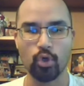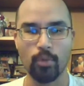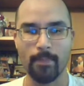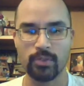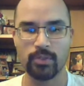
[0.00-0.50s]

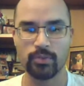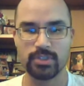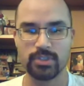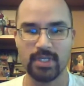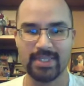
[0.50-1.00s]
por lo
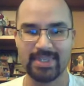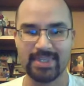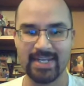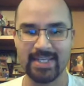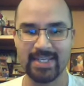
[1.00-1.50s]
menos
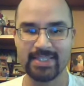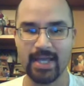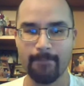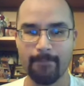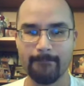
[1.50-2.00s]

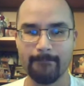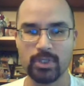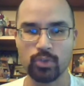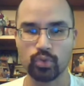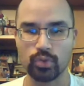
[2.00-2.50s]
30
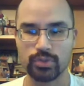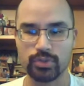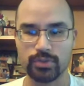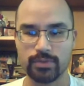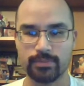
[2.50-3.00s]
minutos.